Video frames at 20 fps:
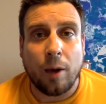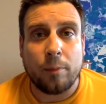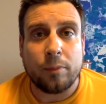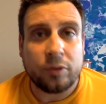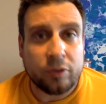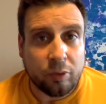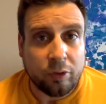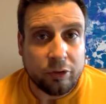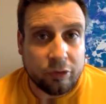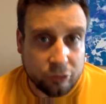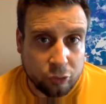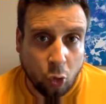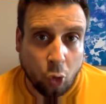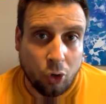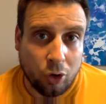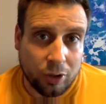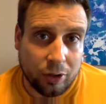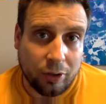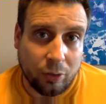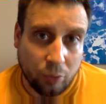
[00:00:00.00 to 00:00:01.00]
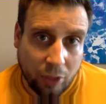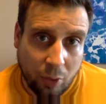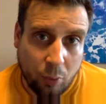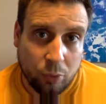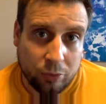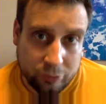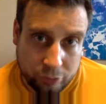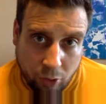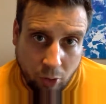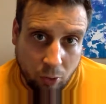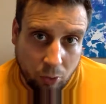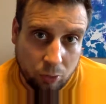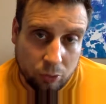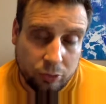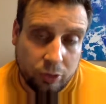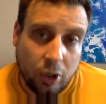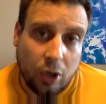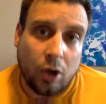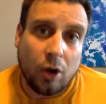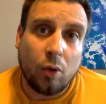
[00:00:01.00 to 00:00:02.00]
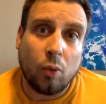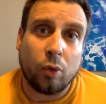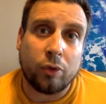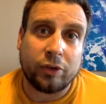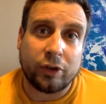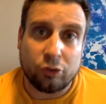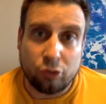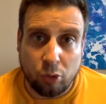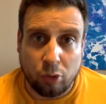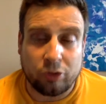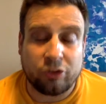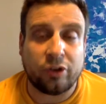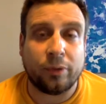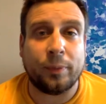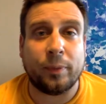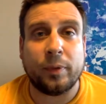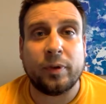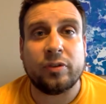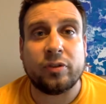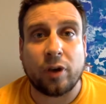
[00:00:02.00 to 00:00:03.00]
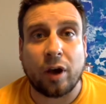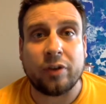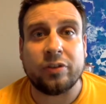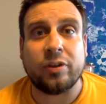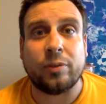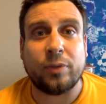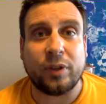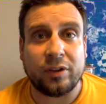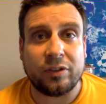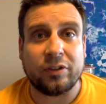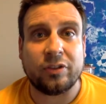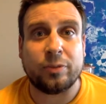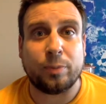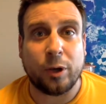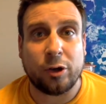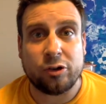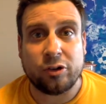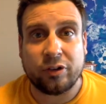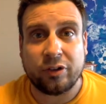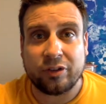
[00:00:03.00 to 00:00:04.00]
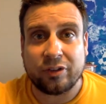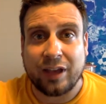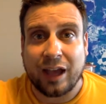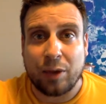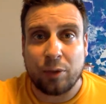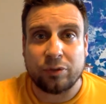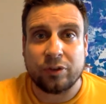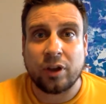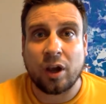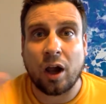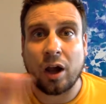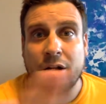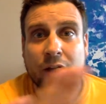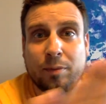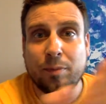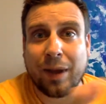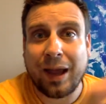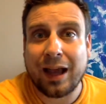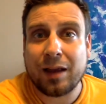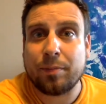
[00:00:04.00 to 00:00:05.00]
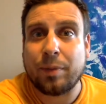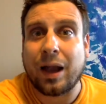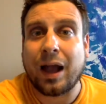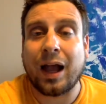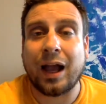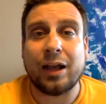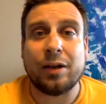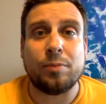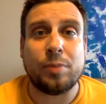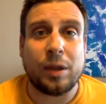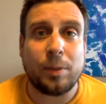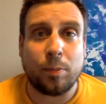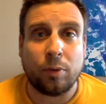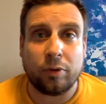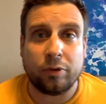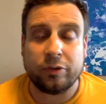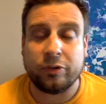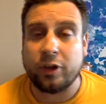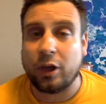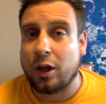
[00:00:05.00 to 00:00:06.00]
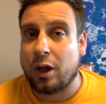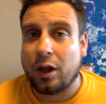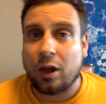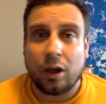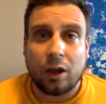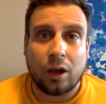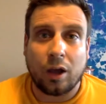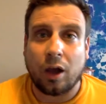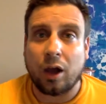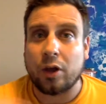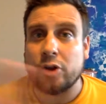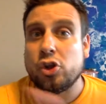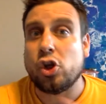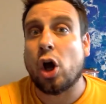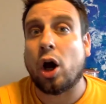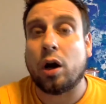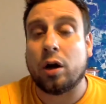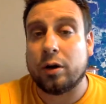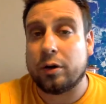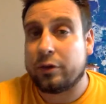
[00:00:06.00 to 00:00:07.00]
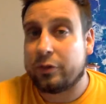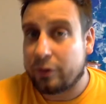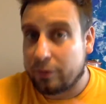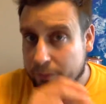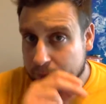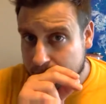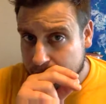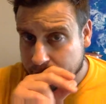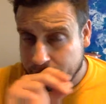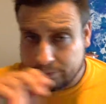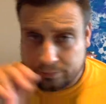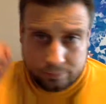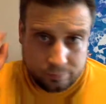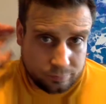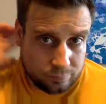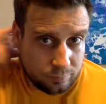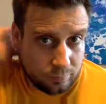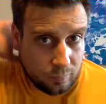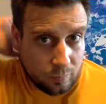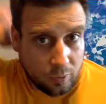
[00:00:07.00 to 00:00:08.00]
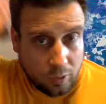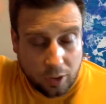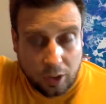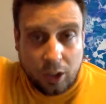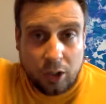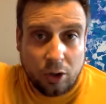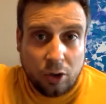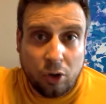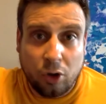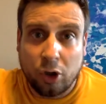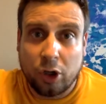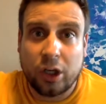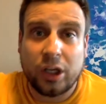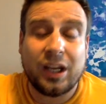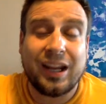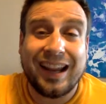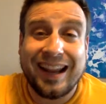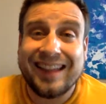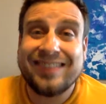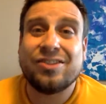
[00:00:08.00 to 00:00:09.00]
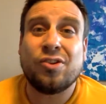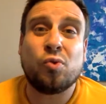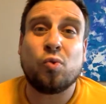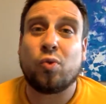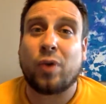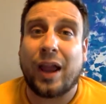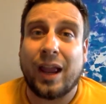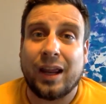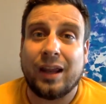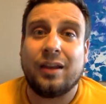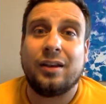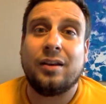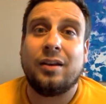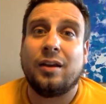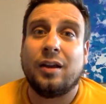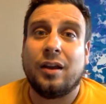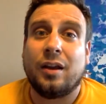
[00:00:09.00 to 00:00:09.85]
So the story that was told was that George Zimmerman saw something suspicious. This guy was cutting back behind people's yards in a hoodie in the rain.